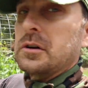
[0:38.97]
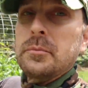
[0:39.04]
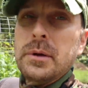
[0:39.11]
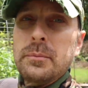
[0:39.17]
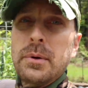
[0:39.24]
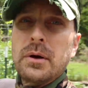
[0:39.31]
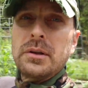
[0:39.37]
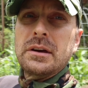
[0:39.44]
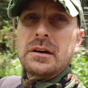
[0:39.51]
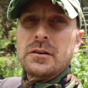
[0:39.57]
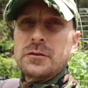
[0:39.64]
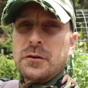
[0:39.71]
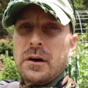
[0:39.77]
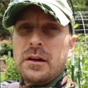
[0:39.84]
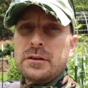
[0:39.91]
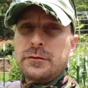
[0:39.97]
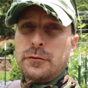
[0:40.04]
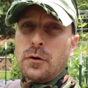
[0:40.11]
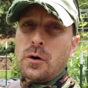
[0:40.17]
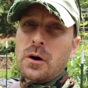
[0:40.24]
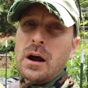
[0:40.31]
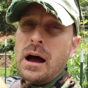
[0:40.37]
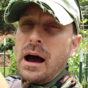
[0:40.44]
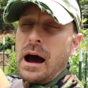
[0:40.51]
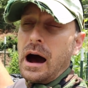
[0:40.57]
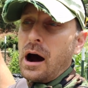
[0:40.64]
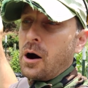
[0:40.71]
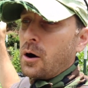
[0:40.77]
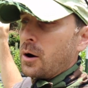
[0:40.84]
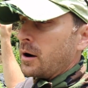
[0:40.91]
going to be building a trellis for
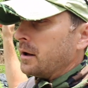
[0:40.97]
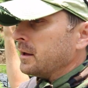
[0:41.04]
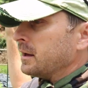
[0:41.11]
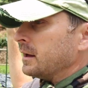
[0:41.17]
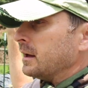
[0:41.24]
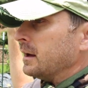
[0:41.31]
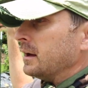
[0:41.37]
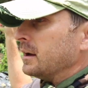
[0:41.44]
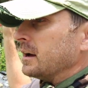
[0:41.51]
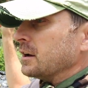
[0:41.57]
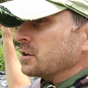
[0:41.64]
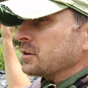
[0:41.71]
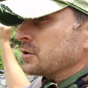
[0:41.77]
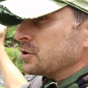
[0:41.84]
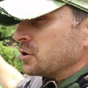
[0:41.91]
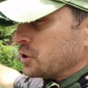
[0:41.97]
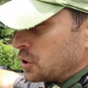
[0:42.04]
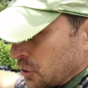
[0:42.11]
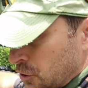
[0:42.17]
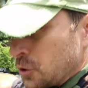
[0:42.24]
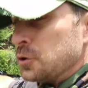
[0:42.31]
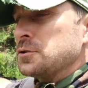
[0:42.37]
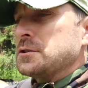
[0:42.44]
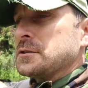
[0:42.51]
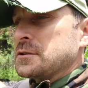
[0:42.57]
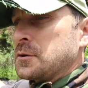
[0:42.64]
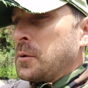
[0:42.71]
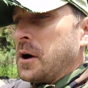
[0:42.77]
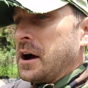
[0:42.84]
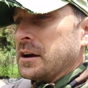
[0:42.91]
our cucuzza
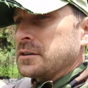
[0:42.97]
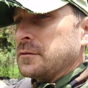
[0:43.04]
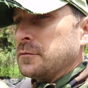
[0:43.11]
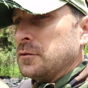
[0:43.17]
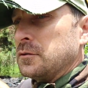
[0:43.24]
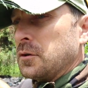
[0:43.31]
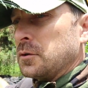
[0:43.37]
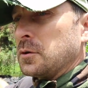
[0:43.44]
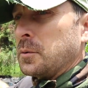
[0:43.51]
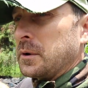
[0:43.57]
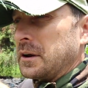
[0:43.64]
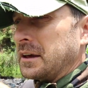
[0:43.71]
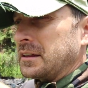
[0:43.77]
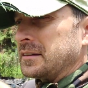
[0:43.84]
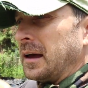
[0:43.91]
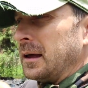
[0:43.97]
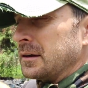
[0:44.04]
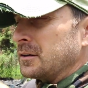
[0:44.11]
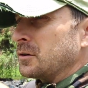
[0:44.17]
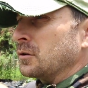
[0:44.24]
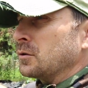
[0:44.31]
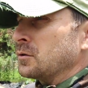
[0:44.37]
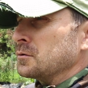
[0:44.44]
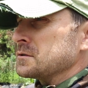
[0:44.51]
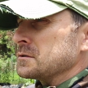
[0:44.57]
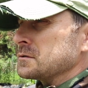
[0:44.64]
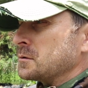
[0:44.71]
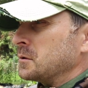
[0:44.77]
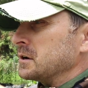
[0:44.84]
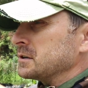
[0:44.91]
squash. If you don't know what Italian cucuzza
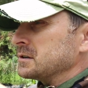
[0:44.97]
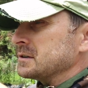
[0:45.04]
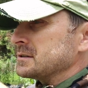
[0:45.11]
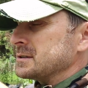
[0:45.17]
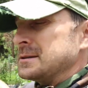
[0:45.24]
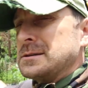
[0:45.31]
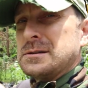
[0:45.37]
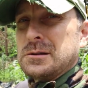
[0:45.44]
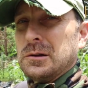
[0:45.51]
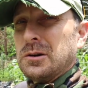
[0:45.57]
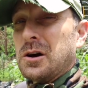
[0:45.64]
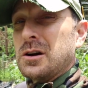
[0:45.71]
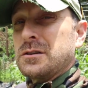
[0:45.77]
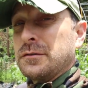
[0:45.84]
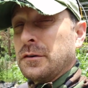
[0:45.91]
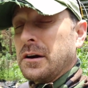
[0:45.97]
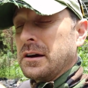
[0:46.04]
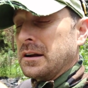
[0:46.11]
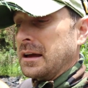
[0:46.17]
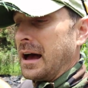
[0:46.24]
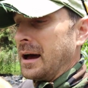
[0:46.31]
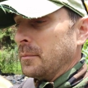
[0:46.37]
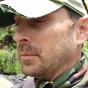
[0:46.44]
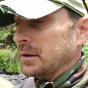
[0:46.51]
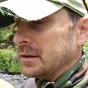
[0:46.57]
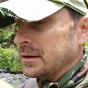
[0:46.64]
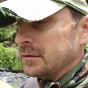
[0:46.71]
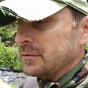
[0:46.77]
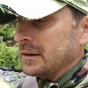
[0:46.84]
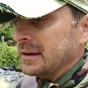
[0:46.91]
squash is, this is the large variety, I
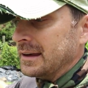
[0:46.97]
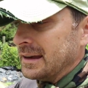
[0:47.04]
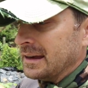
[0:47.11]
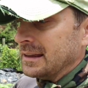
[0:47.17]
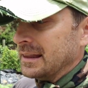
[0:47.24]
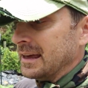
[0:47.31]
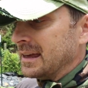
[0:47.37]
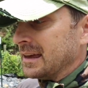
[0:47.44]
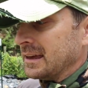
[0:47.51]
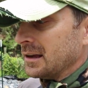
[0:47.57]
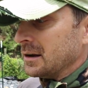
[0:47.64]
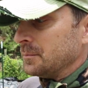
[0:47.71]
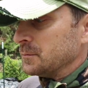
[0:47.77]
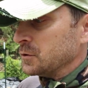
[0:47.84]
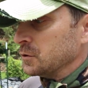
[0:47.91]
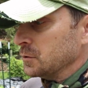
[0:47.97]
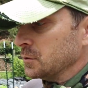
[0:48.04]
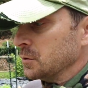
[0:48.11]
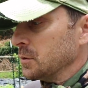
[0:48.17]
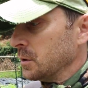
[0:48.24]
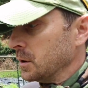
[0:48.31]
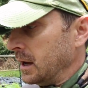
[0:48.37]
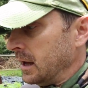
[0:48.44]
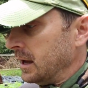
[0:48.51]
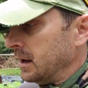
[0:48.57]
believe. They can get up to